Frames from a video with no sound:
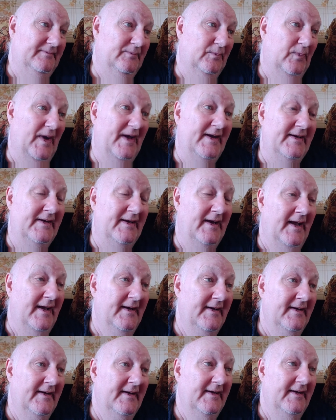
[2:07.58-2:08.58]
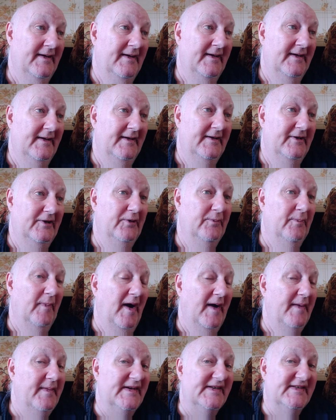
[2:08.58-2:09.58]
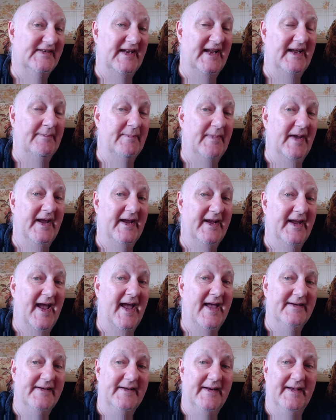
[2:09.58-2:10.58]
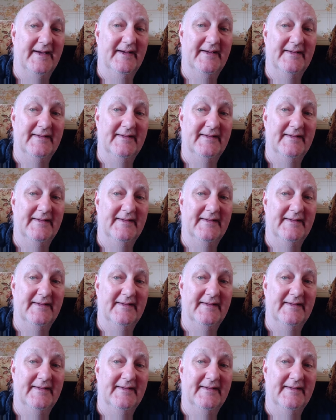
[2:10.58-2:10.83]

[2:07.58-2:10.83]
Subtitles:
when you might see me again.